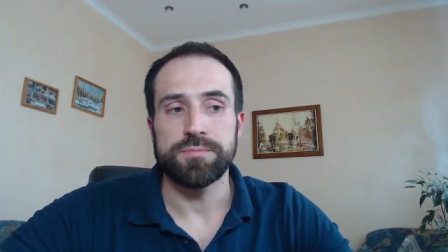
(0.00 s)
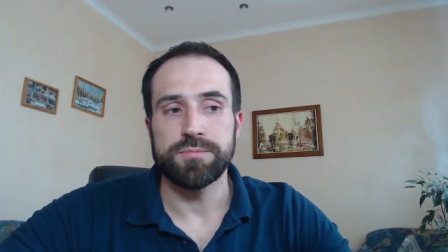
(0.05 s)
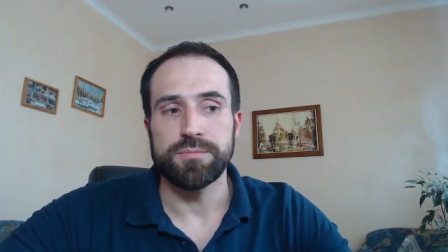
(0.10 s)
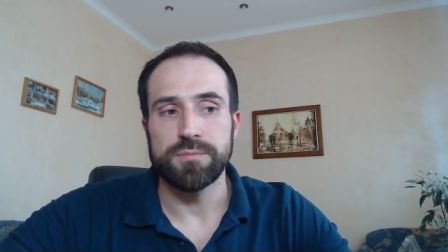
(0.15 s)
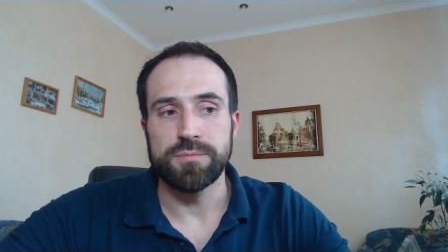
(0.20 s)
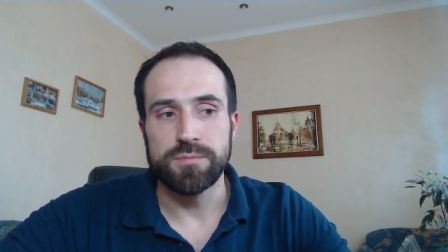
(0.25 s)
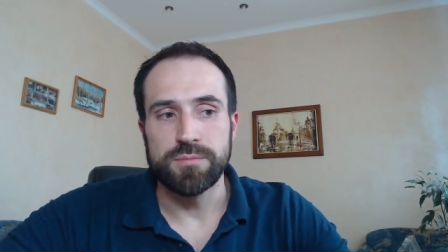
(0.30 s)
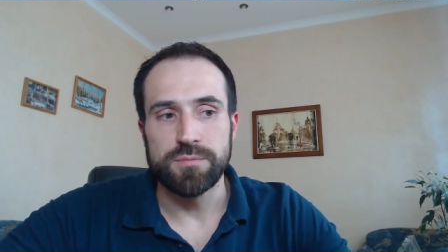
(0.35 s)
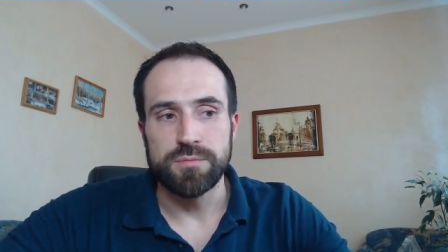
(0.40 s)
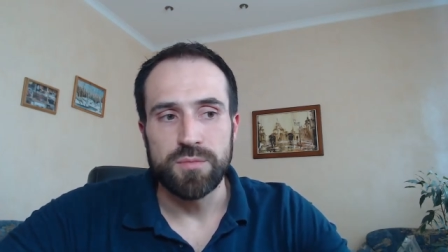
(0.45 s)

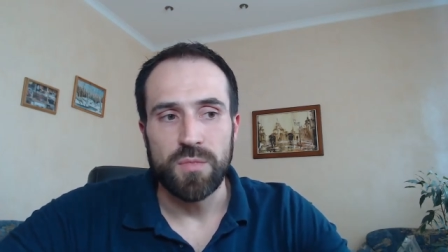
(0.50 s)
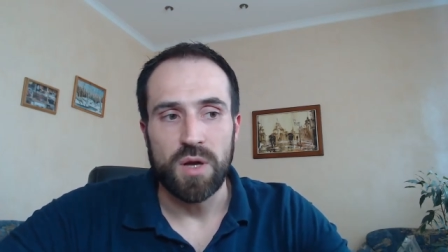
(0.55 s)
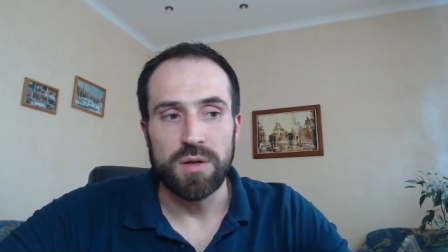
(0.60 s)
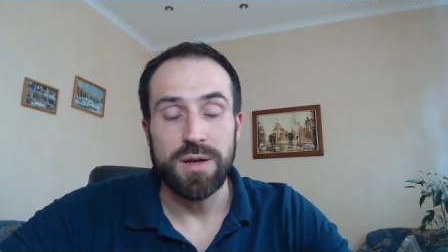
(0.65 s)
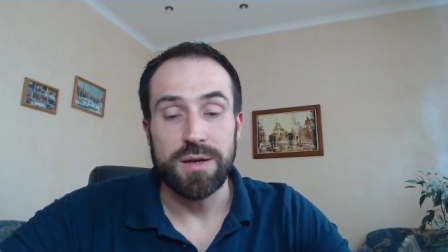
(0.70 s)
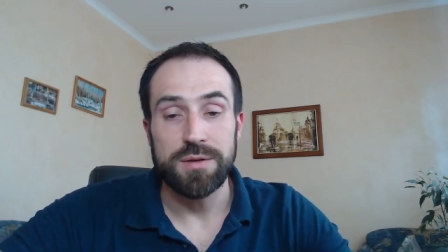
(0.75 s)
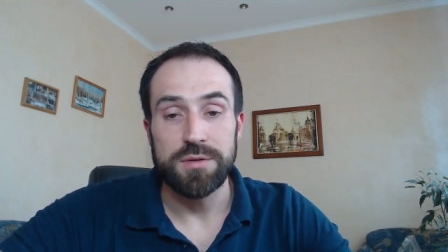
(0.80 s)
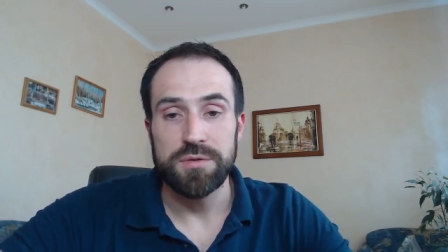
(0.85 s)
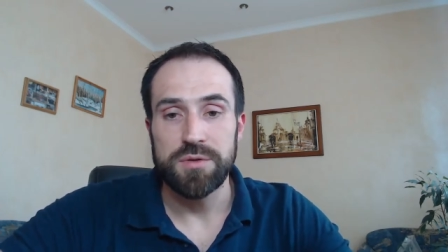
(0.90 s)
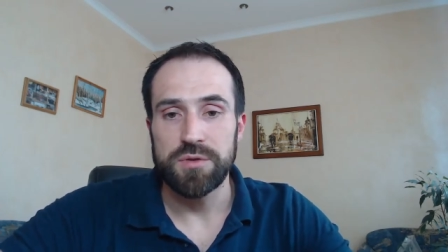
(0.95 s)
mm,
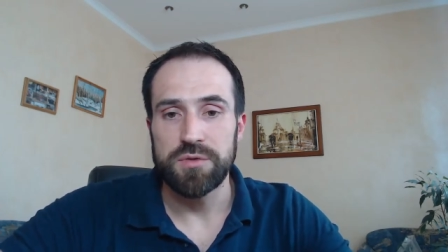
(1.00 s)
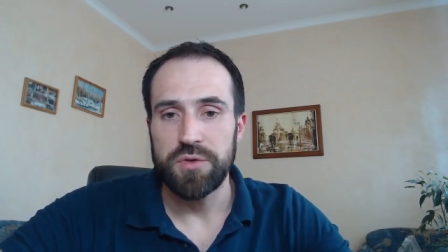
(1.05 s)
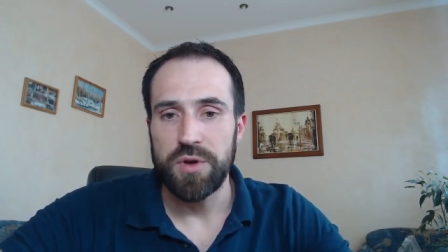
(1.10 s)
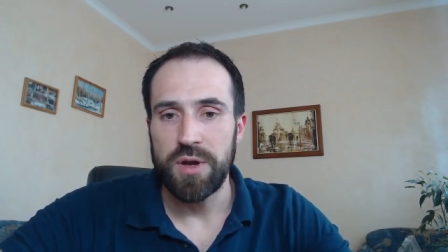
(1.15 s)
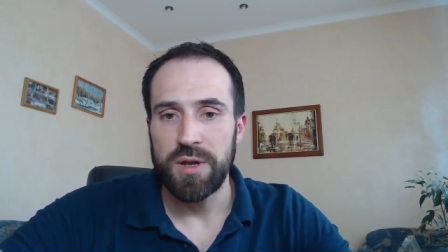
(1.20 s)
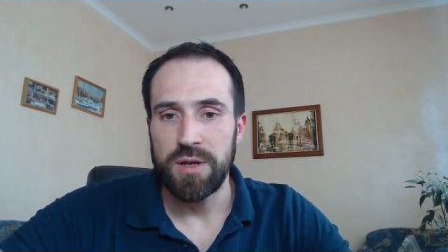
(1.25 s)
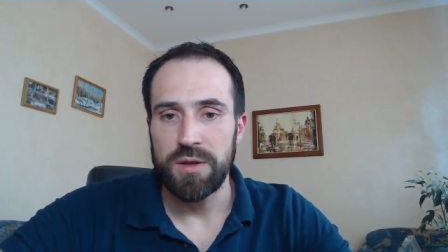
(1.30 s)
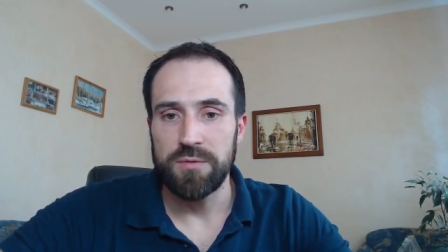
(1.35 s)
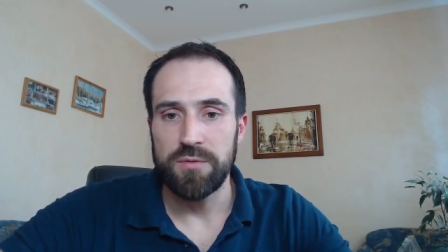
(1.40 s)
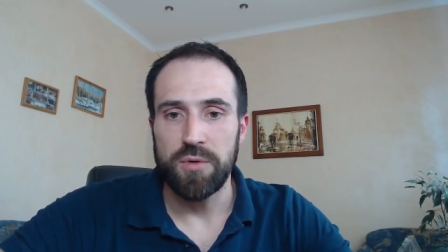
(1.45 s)
conducting a
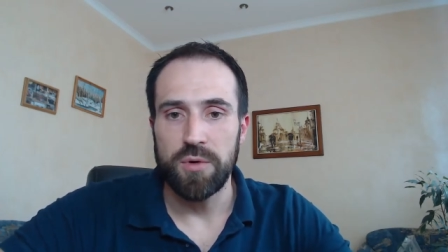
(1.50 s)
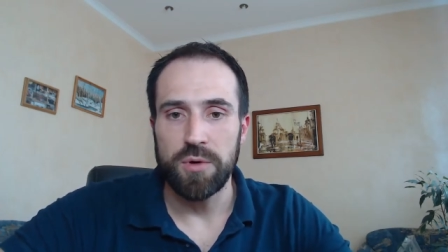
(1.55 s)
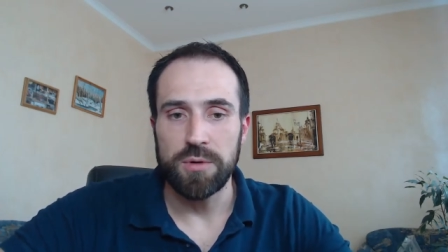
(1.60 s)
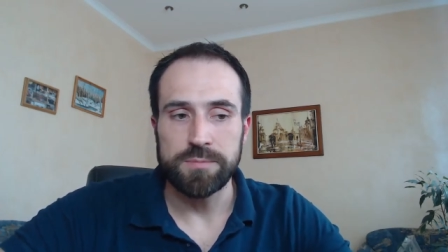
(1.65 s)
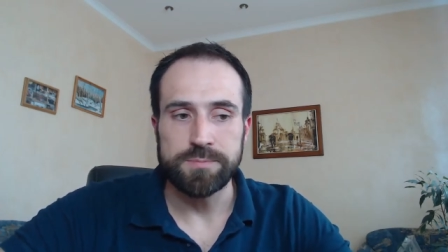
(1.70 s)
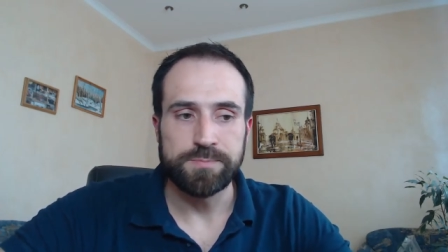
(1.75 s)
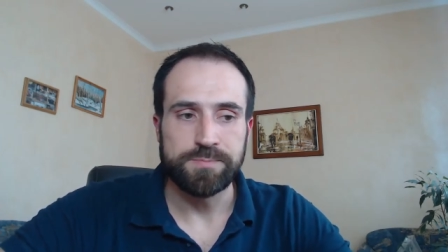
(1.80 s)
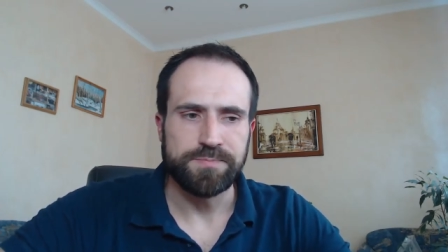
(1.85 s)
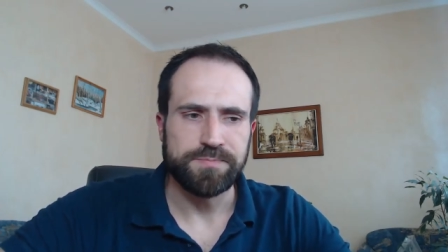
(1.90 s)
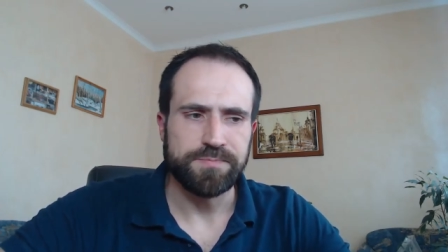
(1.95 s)
training
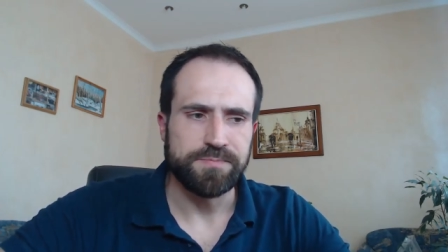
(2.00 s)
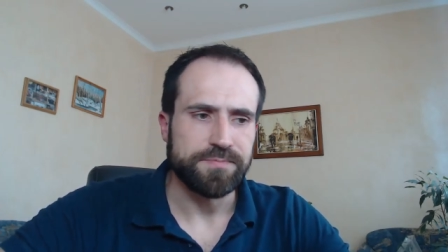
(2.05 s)
for